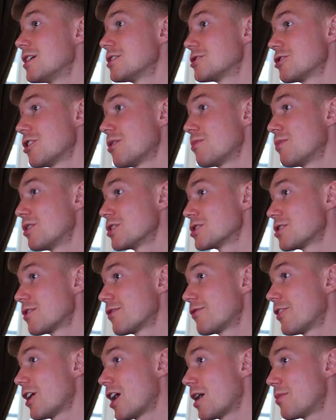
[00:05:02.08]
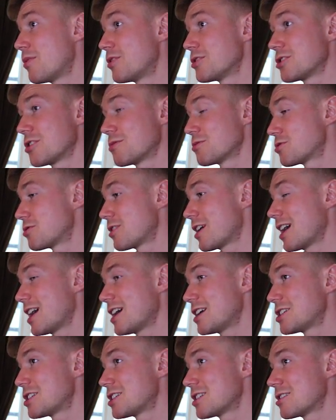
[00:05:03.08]
some muscle fibers, some
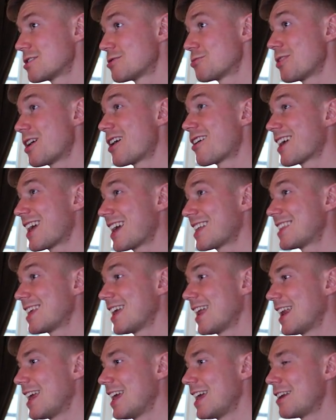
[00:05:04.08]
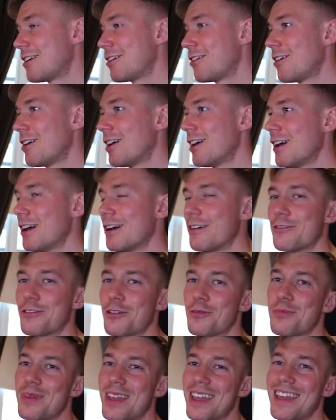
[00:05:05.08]
striations. We are getting leaner.
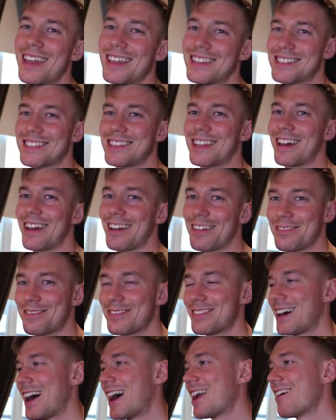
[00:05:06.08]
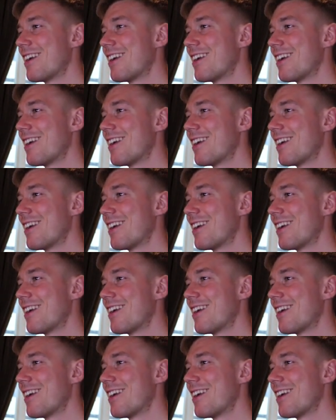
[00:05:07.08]
For me, it's not, I